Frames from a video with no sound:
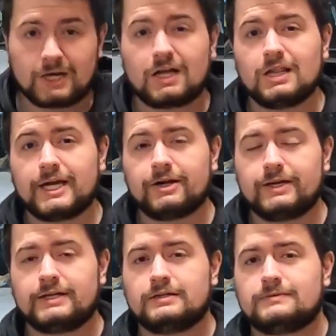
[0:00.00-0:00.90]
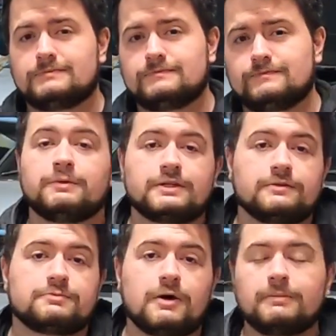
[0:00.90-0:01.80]
McLaren. Now what
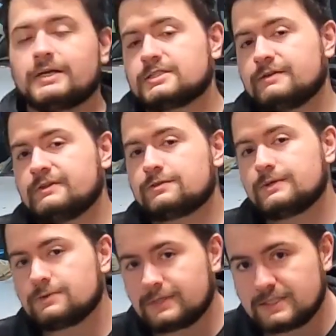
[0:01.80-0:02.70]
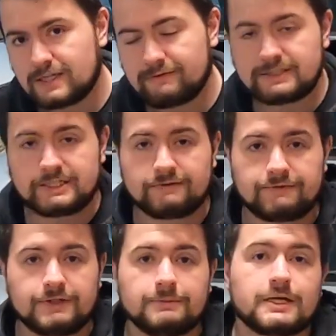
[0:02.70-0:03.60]
the small block Chevy 327 did
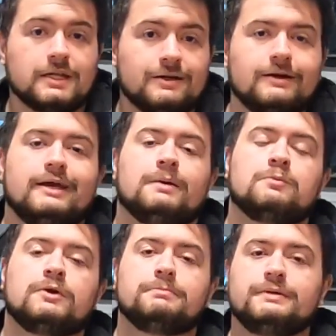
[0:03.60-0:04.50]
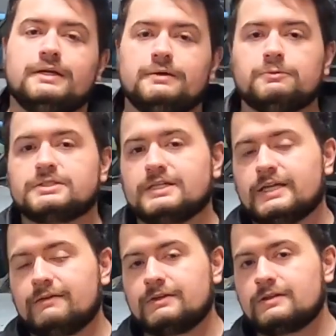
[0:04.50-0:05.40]
for the McLaren M1B was it
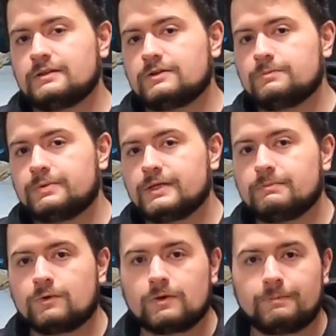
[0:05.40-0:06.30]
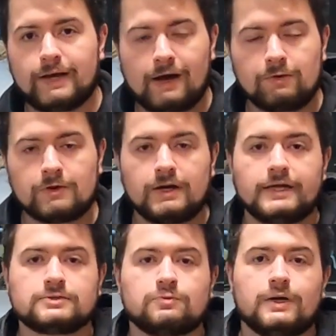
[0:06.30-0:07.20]
gave it a little bit more power
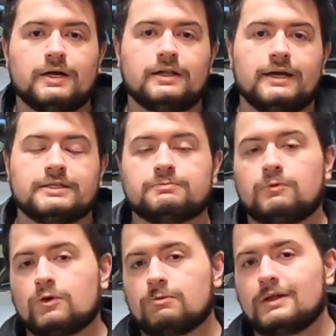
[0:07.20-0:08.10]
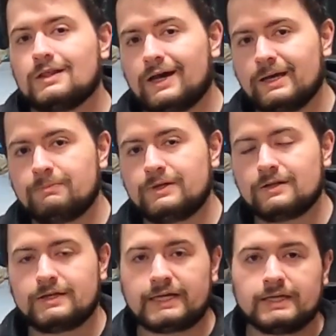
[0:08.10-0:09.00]
as well as more
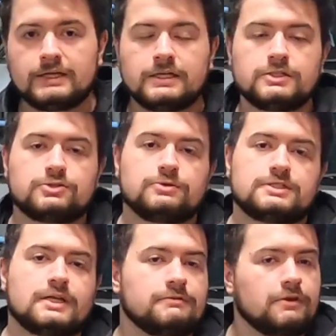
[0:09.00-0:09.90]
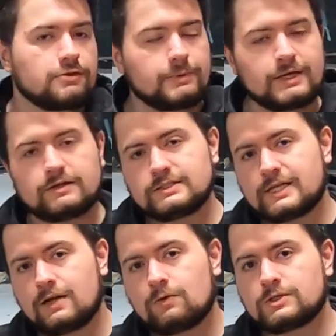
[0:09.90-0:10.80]
reliability. So instead of the
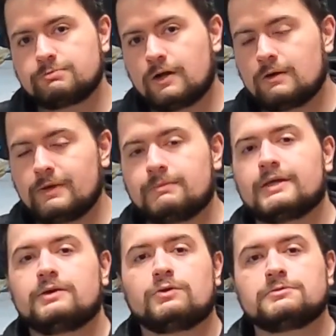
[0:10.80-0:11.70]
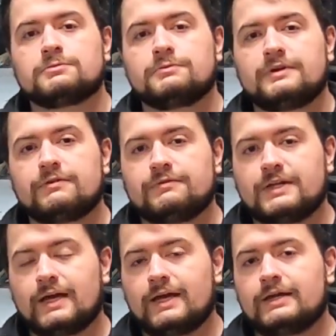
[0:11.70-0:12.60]
310 horsepower made by the Oldsmobile
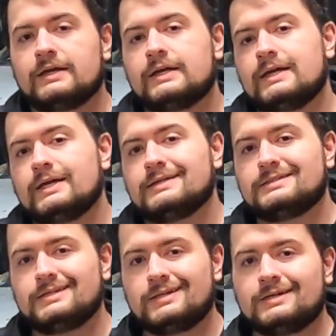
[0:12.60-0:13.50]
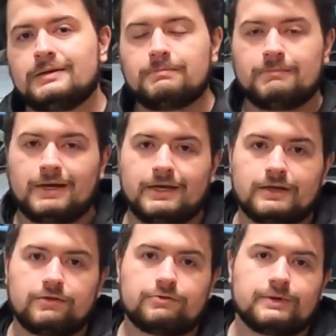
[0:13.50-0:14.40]
V8, it did
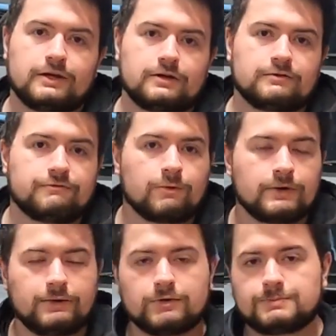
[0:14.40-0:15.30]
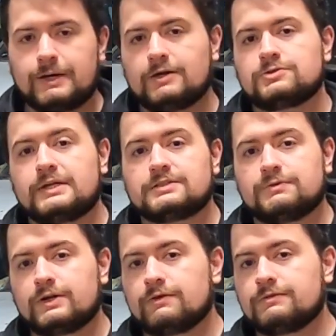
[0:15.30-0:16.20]
make 340 horsepower,
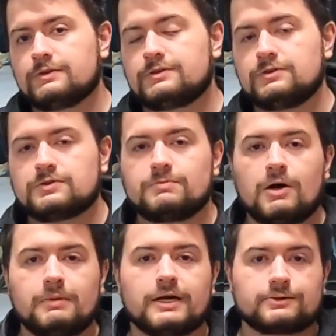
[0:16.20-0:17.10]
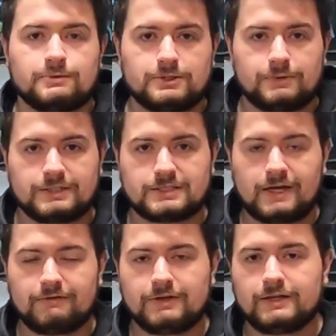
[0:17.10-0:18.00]
transferring over to the small block
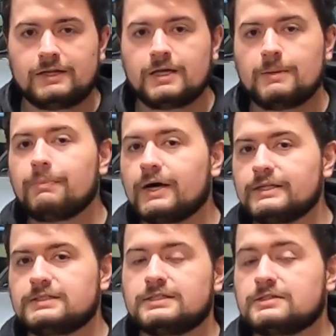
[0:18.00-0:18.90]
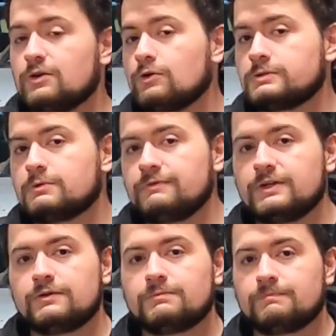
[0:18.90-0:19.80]
327. But since the
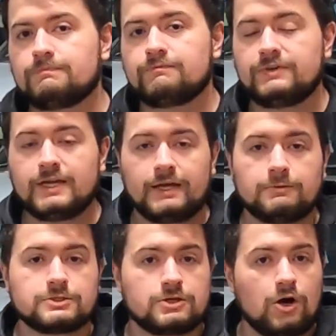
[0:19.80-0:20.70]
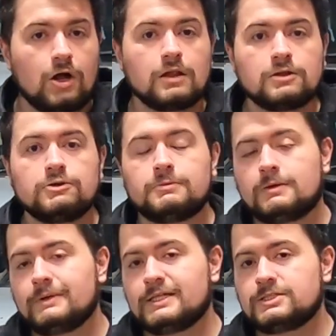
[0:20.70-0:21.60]
Oldsmobile V8 was an
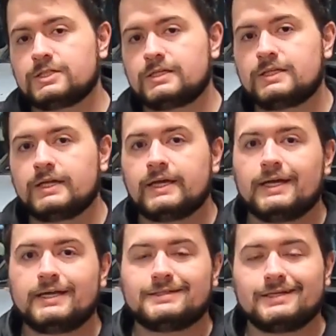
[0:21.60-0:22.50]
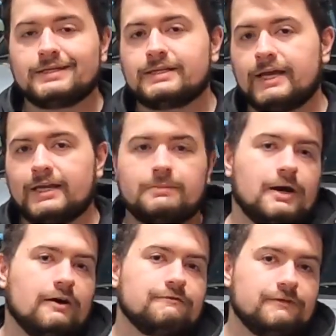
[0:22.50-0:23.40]
all-aluminum engine, it did gain
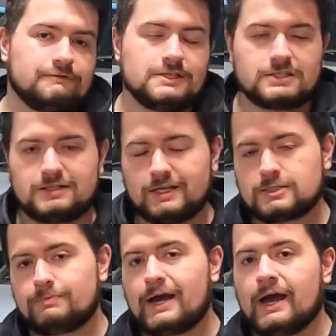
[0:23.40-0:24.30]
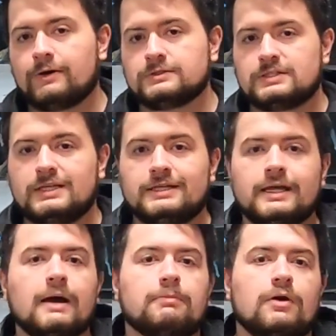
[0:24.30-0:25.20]
about 56 pounds in
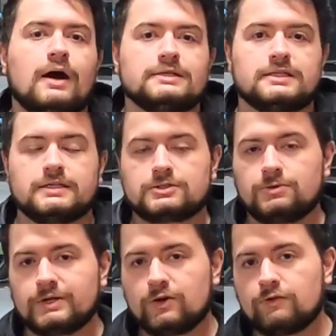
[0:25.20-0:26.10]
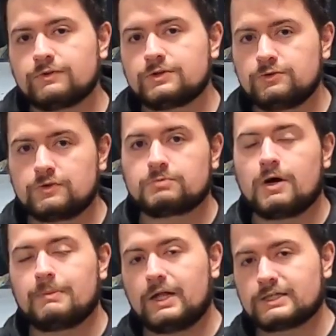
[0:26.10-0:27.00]
that process going over to the
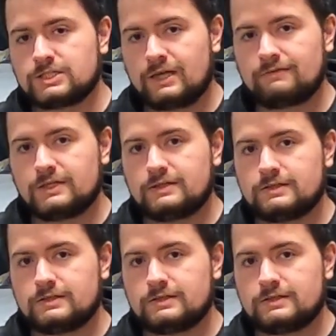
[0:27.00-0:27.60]
small block Chevy.